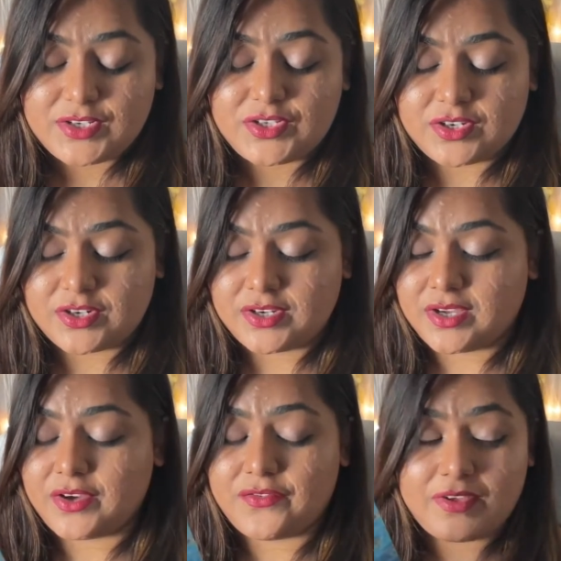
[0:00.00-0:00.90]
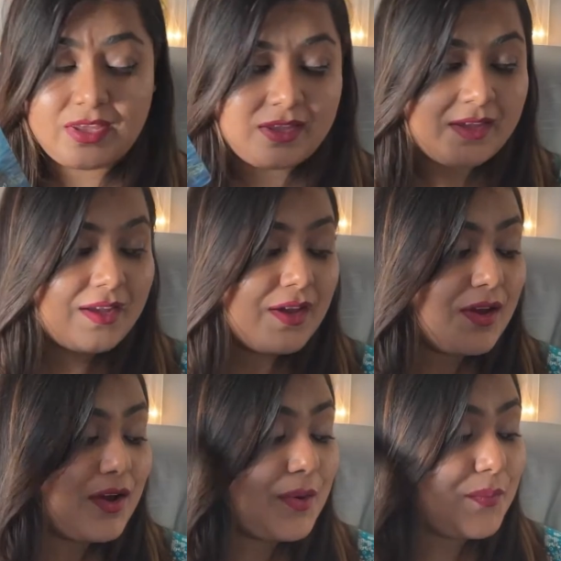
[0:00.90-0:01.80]
turn away.
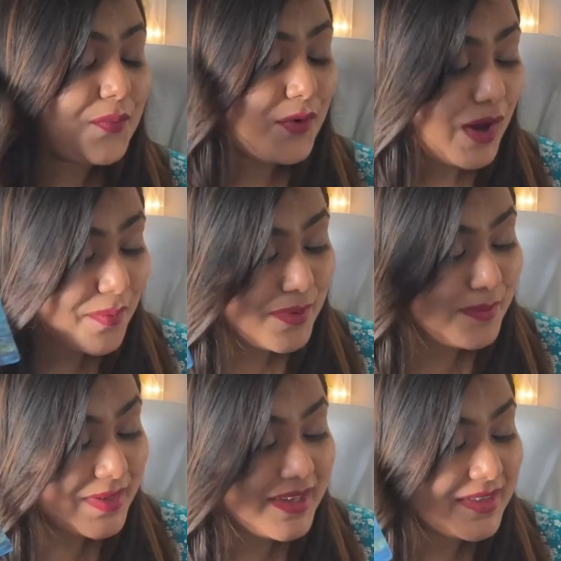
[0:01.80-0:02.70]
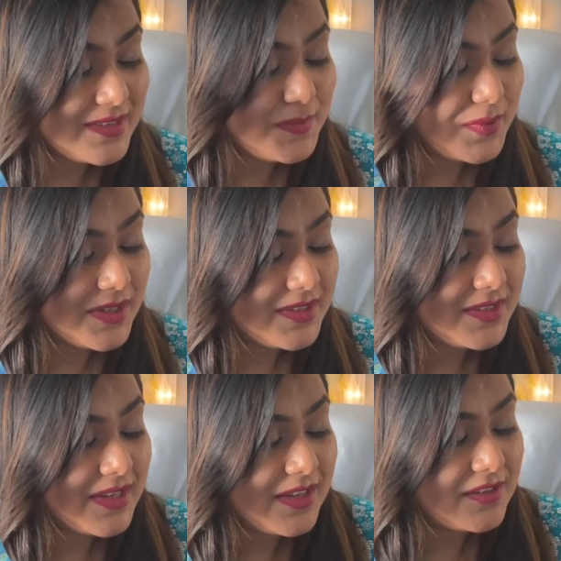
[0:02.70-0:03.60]
Probably this
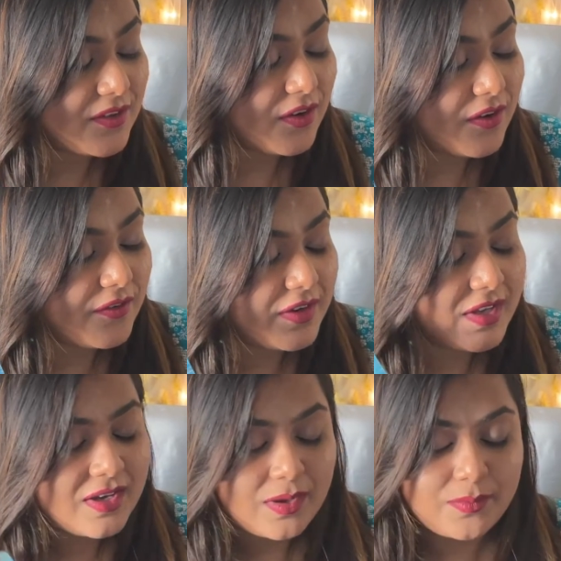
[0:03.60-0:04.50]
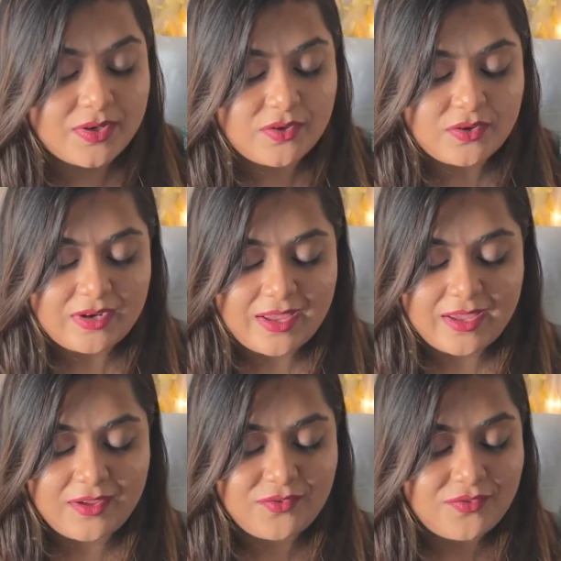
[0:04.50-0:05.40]
person has already come in your
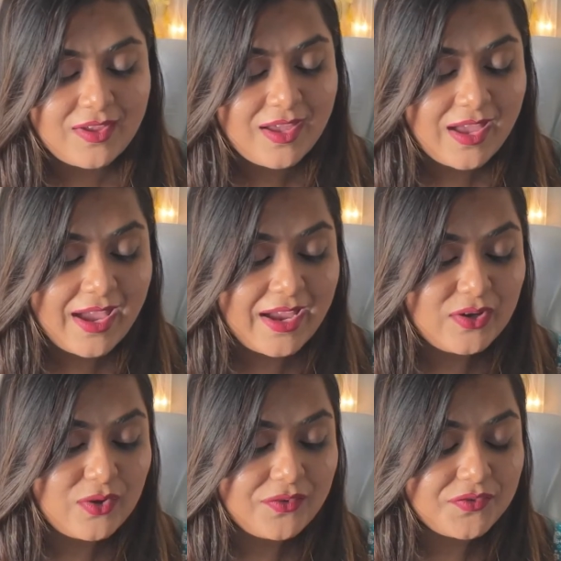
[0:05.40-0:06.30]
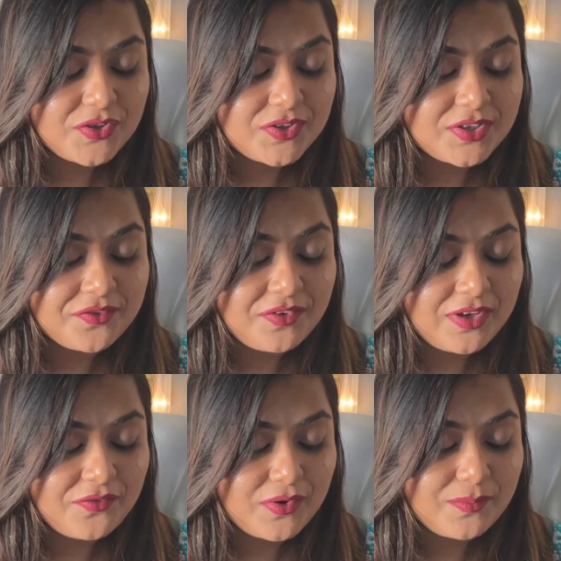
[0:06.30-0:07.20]
life and you have turned
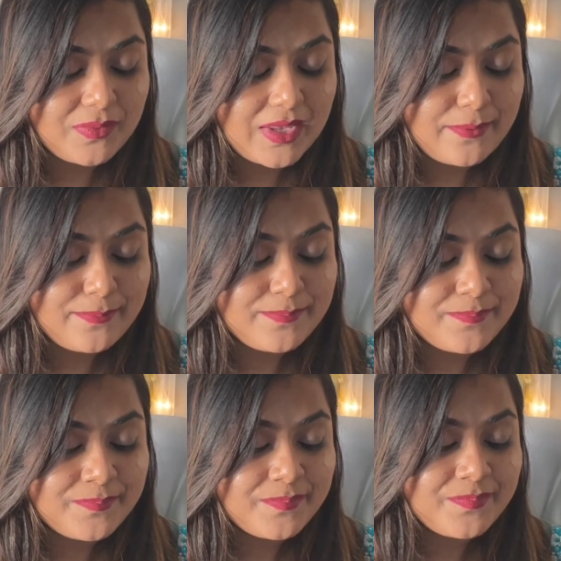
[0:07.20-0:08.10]
away from them.